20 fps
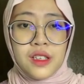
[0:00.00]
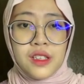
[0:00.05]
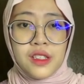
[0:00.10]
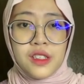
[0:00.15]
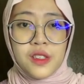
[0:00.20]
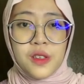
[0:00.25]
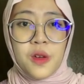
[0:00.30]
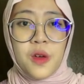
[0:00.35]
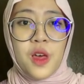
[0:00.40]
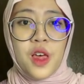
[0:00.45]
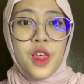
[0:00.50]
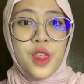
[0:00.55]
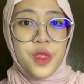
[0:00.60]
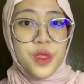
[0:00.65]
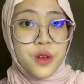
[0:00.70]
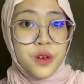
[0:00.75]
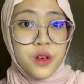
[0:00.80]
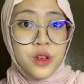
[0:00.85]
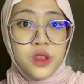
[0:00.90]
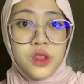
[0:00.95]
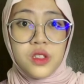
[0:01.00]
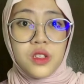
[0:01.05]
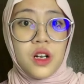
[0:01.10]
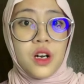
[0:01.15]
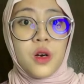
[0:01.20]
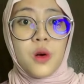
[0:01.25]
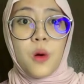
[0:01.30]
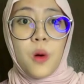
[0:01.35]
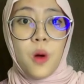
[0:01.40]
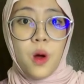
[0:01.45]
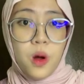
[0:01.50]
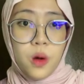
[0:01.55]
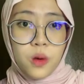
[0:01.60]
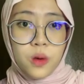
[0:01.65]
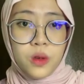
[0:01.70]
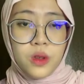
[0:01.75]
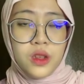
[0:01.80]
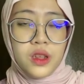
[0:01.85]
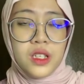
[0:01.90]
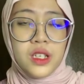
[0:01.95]
So those are
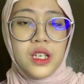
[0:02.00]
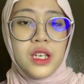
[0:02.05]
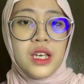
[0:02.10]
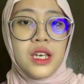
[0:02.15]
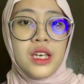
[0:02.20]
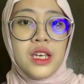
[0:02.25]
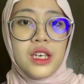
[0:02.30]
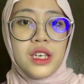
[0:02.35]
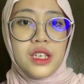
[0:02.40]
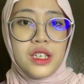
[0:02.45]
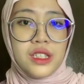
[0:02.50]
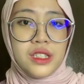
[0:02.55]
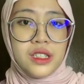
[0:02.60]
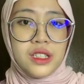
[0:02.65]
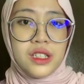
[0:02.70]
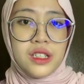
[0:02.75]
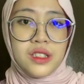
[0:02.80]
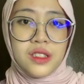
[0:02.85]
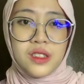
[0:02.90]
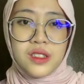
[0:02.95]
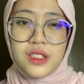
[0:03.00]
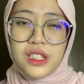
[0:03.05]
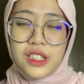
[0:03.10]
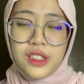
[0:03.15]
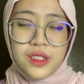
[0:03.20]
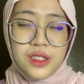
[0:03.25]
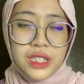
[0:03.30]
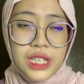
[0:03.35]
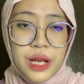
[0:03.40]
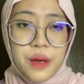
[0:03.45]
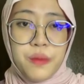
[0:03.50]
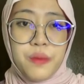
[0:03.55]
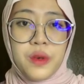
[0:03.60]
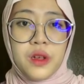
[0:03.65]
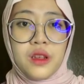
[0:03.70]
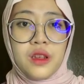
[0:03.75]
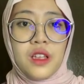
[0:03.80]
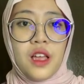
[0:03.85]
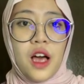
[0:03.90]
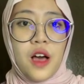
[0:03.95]
all is an
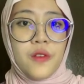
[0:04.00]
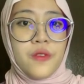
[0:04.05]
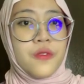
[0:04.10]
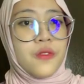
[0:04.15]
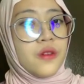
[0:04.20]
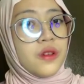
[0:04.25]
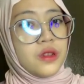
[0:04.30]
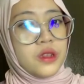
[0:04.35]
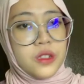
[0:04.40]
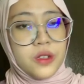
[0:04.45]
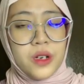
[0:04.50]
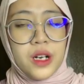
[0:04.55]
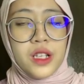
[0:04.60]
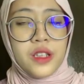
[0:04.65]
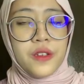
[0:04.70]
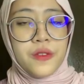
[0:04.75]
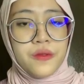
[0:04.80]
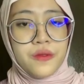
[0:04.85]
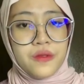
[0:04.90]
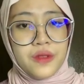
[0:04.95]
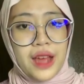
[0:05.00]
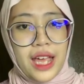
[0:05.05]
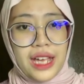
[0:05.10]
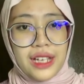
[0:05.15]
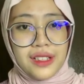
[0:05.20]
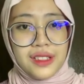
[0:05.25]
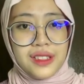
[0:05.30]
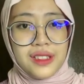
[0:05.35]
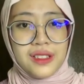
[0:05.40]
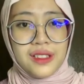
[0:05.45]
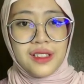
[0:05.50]
example of narrative text.